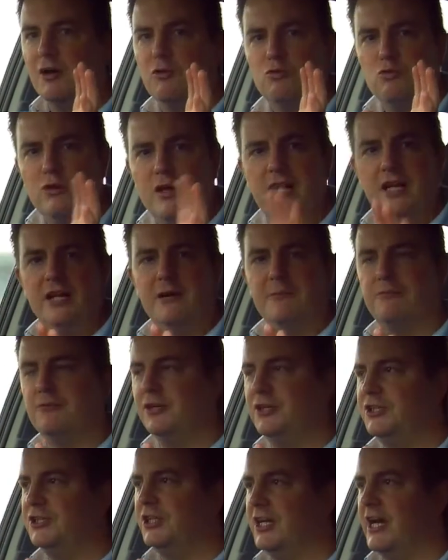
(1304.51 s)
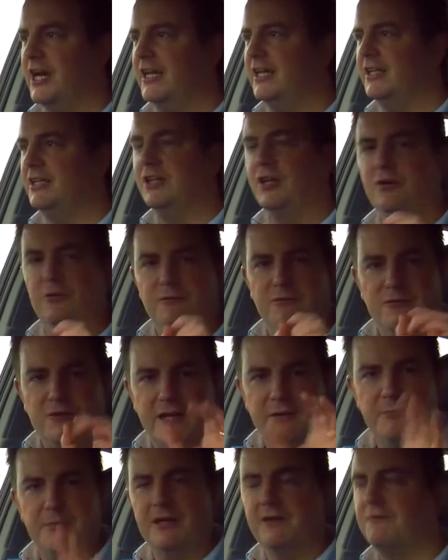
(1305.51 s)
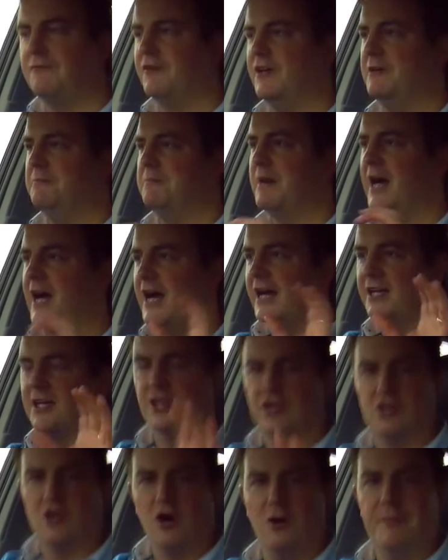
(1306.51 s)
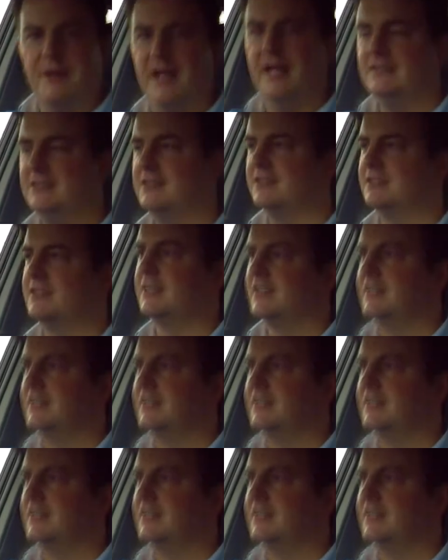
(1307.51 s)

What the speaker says: really appreciate you giving me your feedback, your comments.